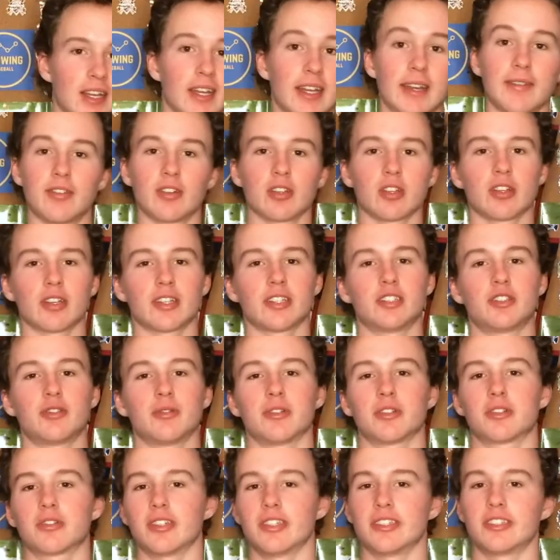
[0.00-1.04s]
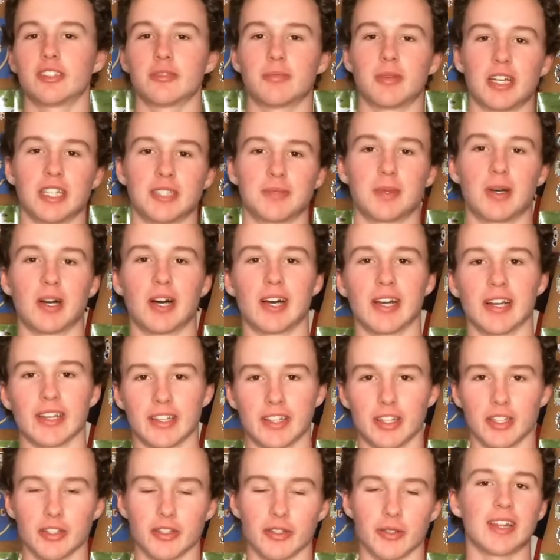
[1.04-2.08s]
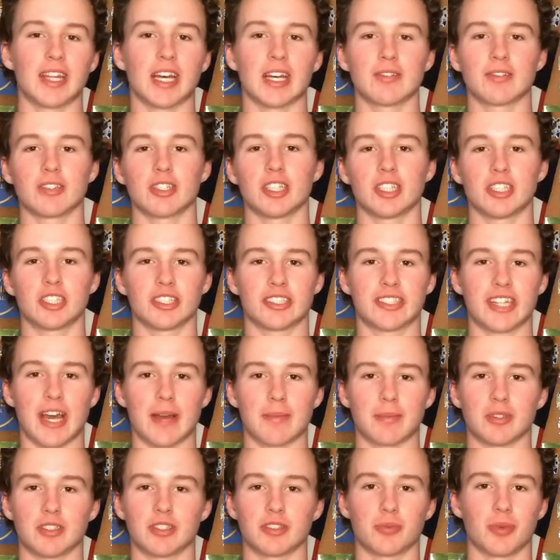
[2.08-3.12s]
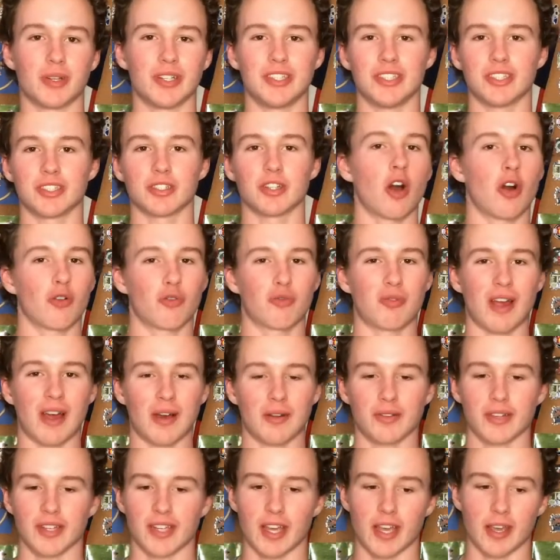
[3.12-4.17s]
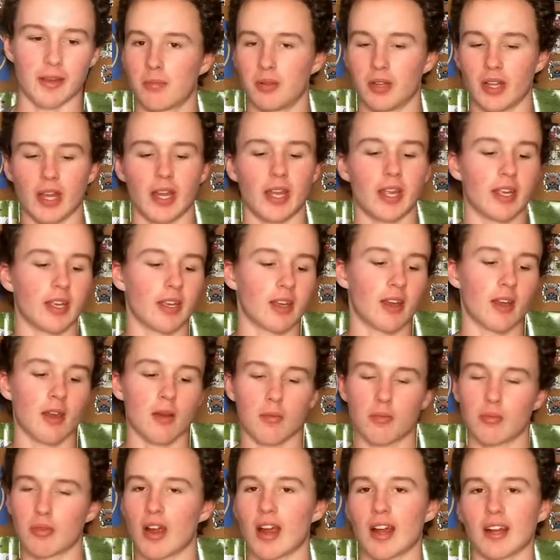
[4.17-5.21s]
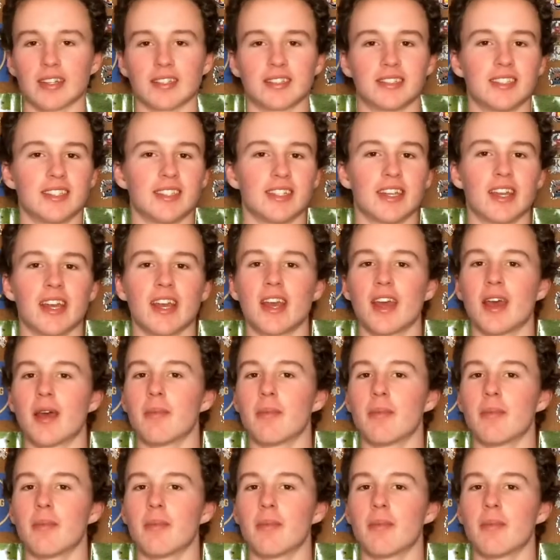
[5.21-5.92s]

And if you're looking to increase your baseball IQ, that really just happens when you're around the game, playing, practicing,